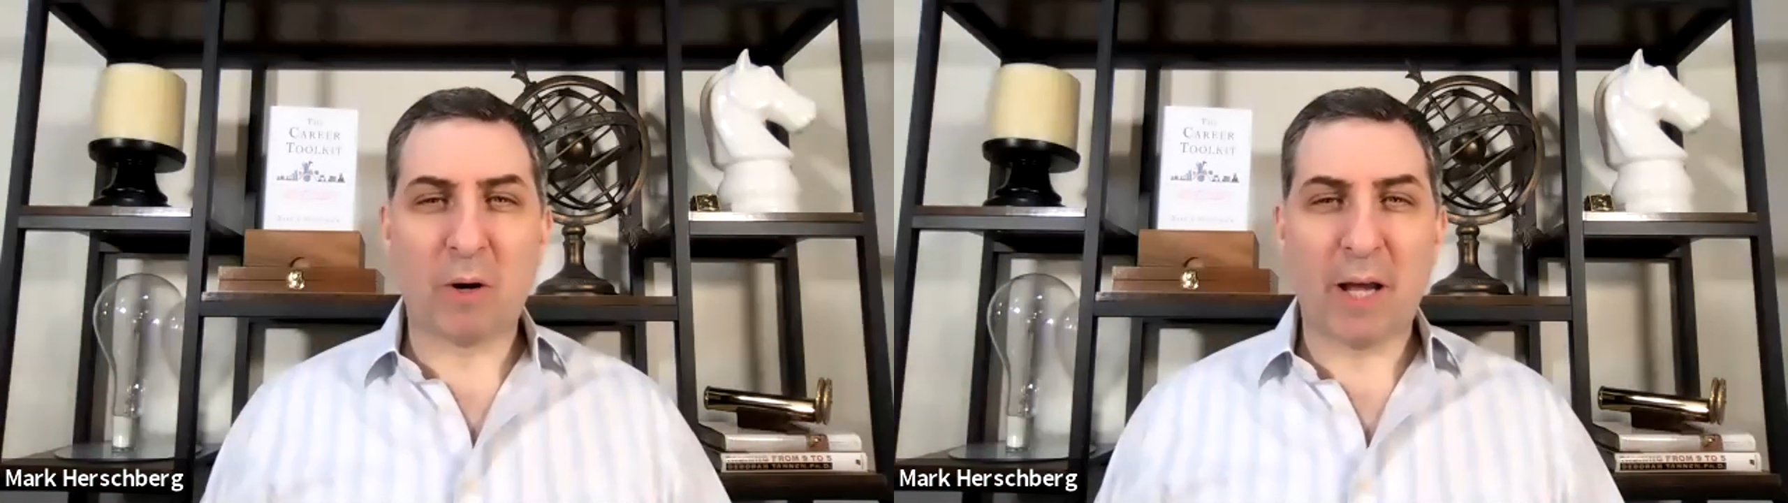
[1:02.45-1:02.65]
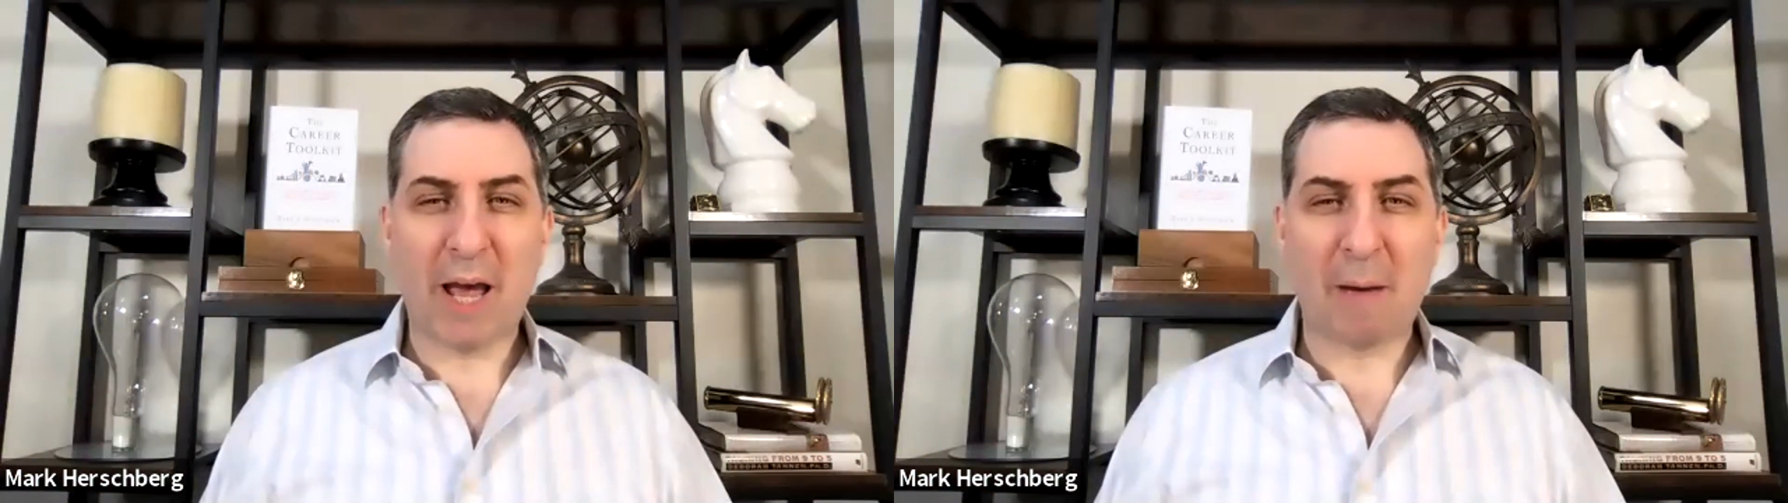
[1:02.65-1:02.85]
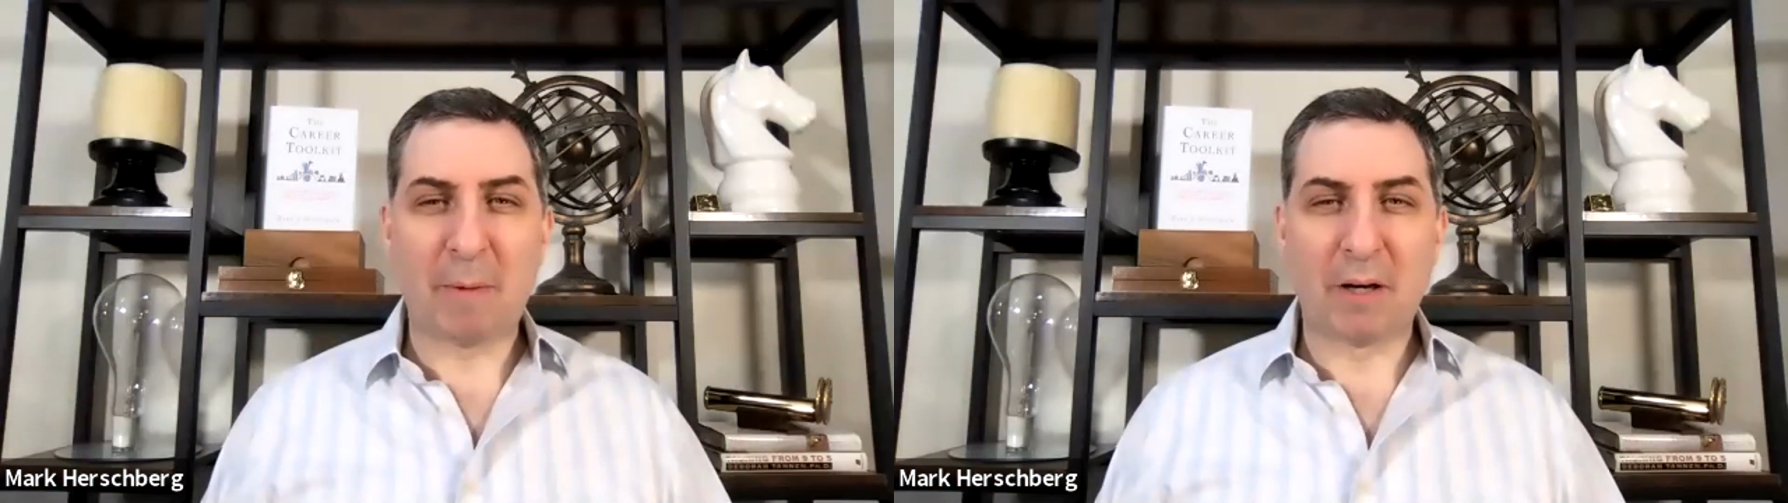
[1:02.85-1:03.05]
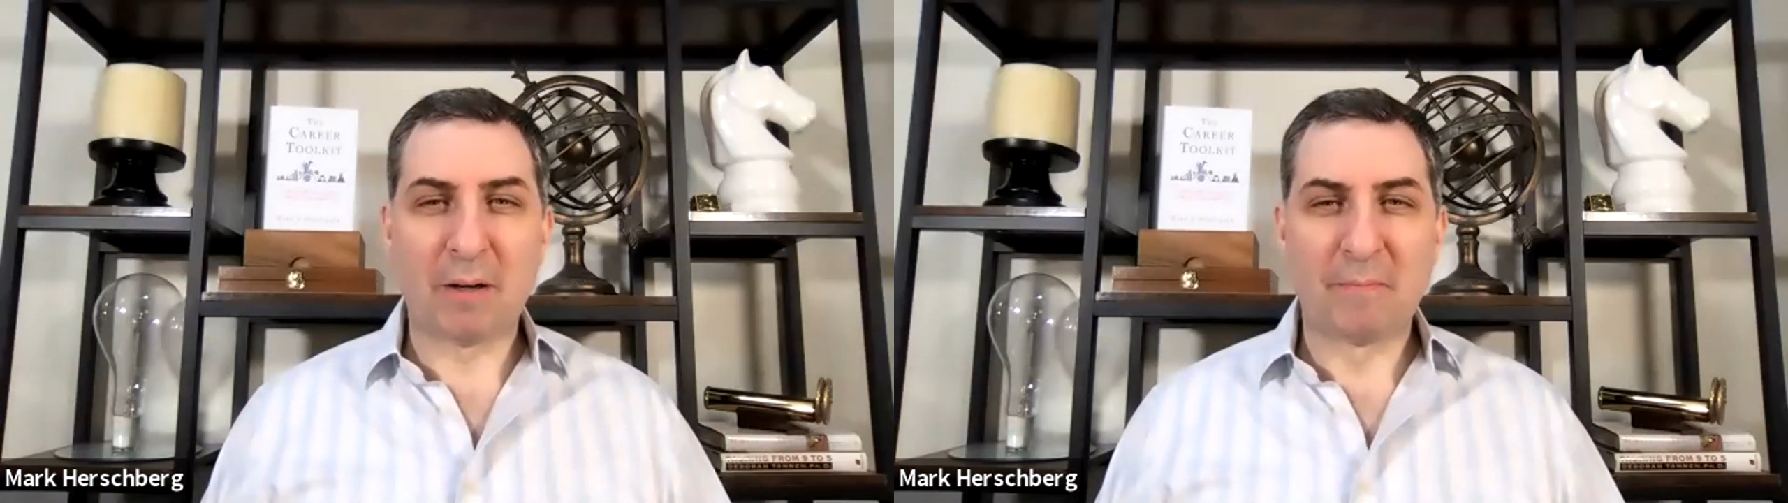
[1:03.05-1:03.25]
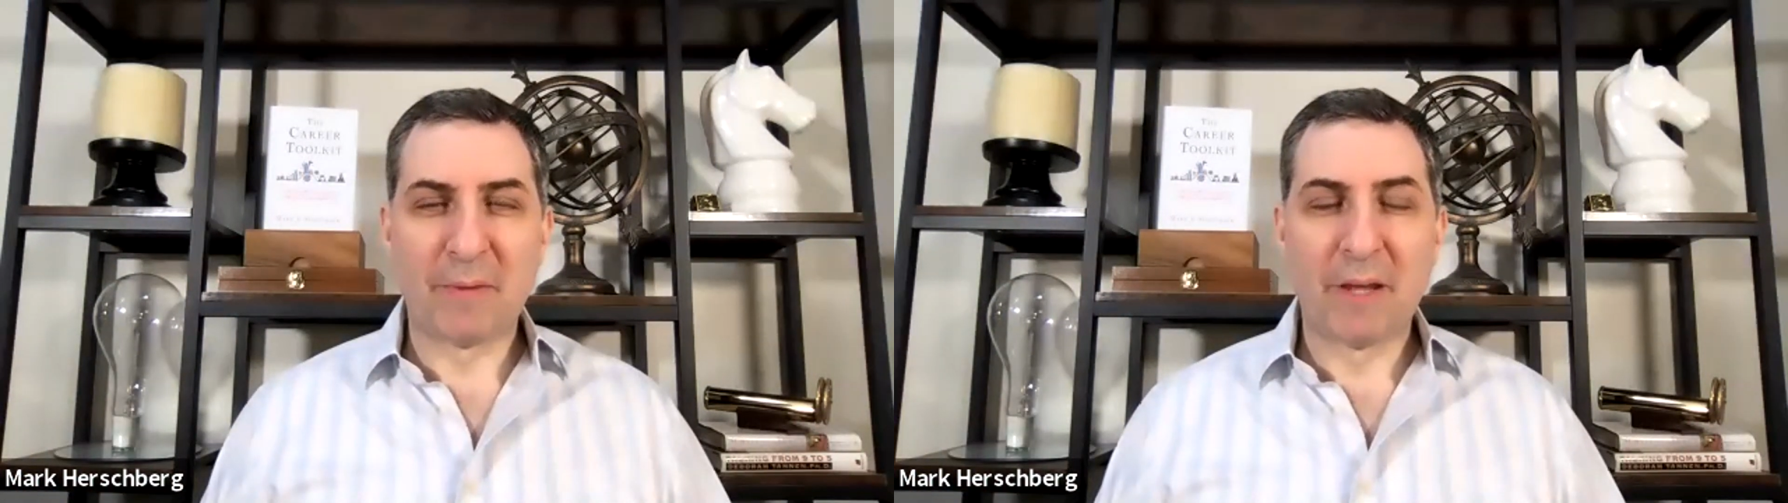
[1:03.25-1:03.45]
to happen.
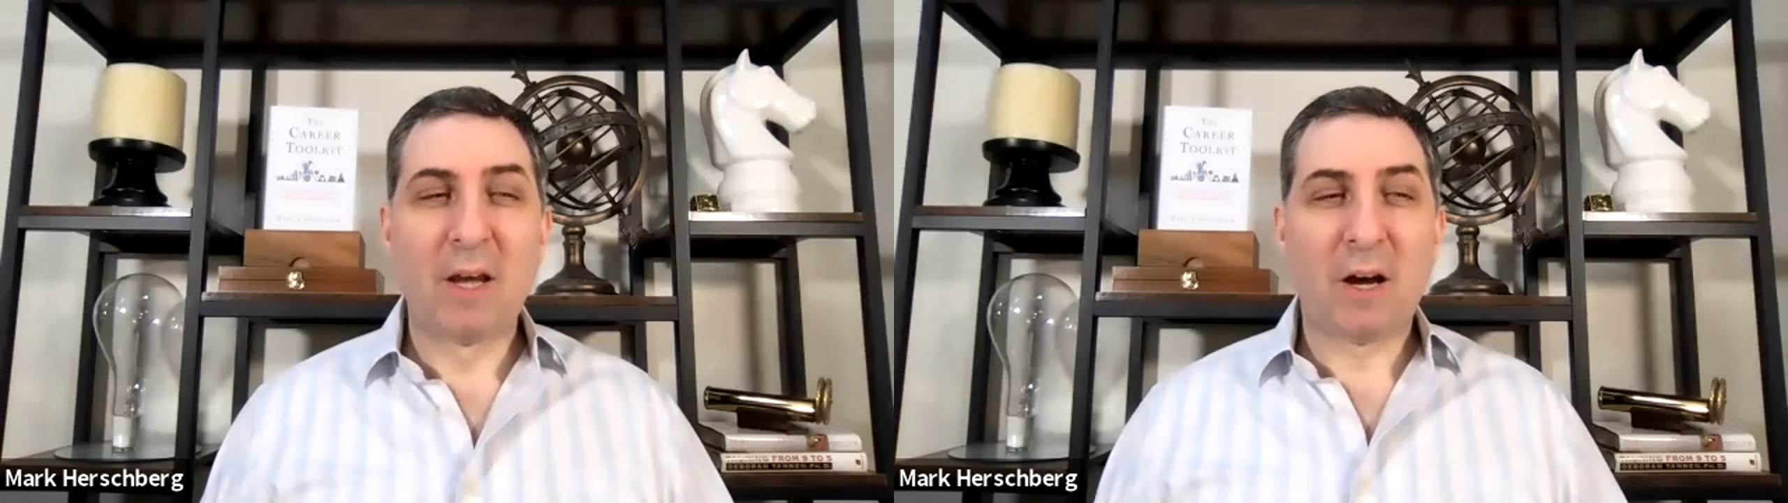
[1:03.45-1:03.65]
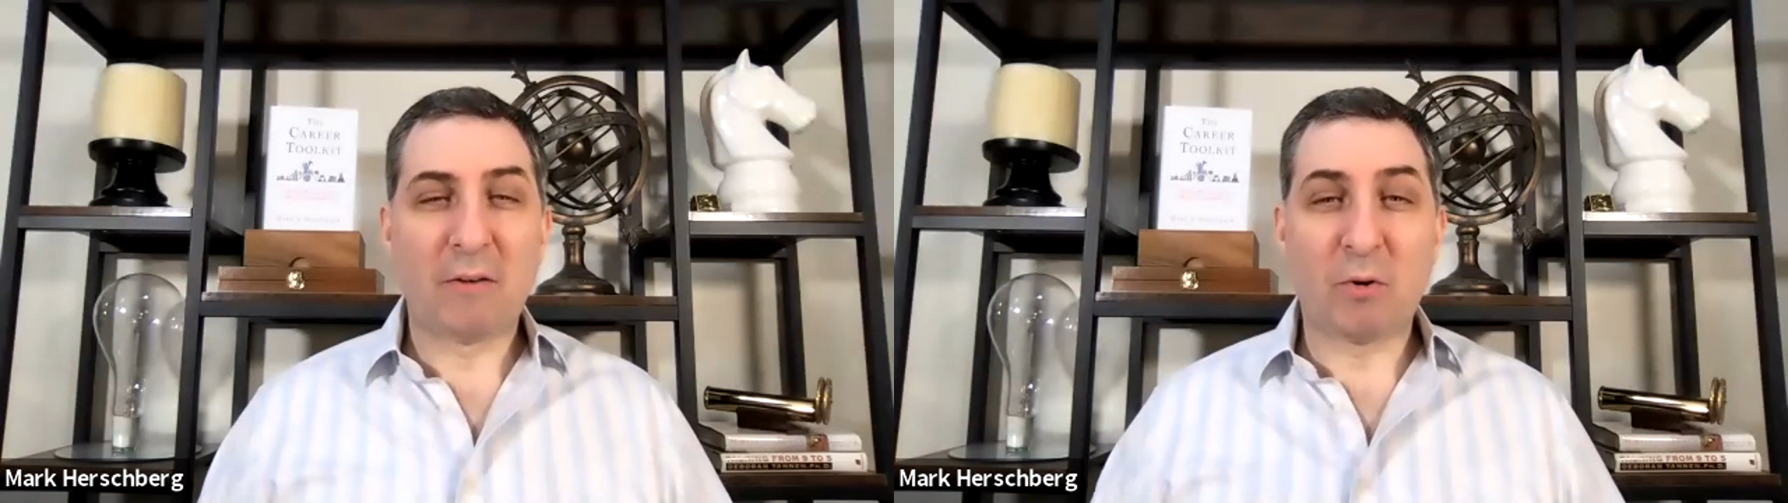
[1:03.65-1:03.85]
Of